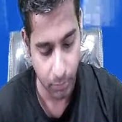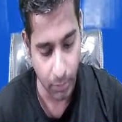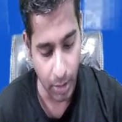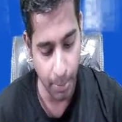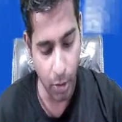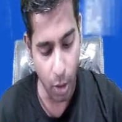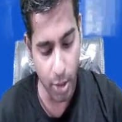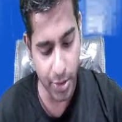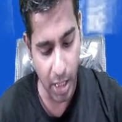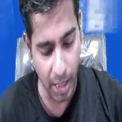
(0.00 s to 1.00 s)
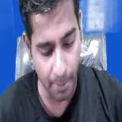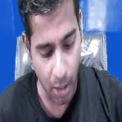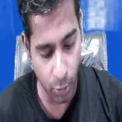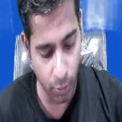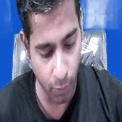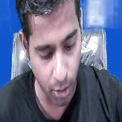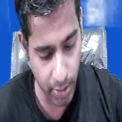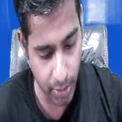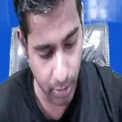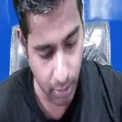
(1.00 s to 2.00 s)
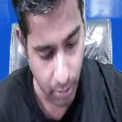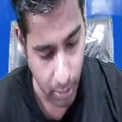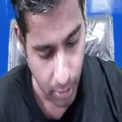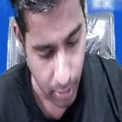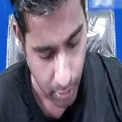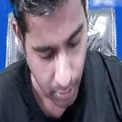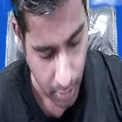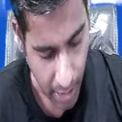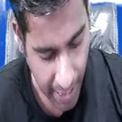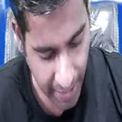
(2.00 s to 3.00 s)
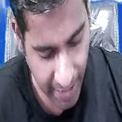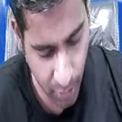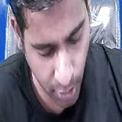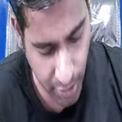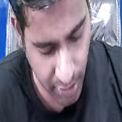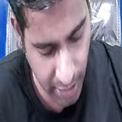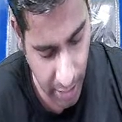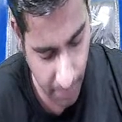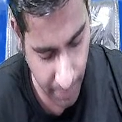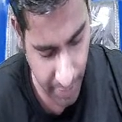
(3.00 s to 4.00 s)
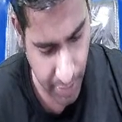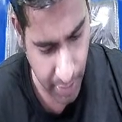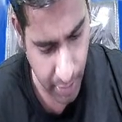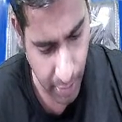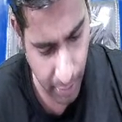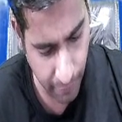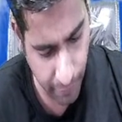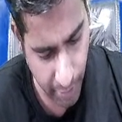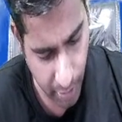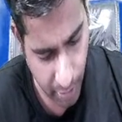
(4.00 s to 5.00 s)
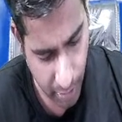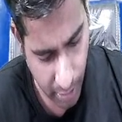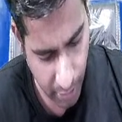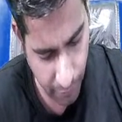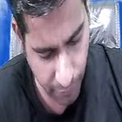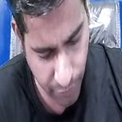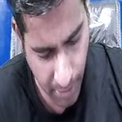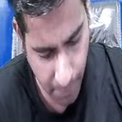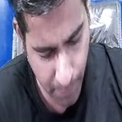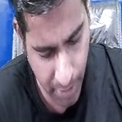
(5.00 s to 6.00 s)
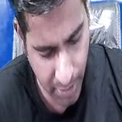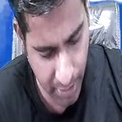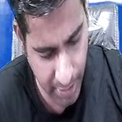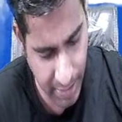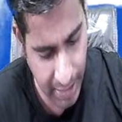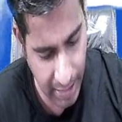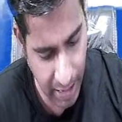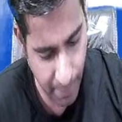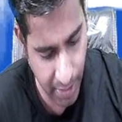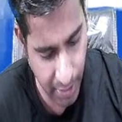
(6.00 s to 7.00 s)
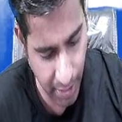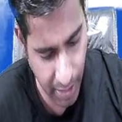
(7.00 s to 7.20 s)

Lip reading: Because the amount was, I cannot see comments. If some person is still commenting,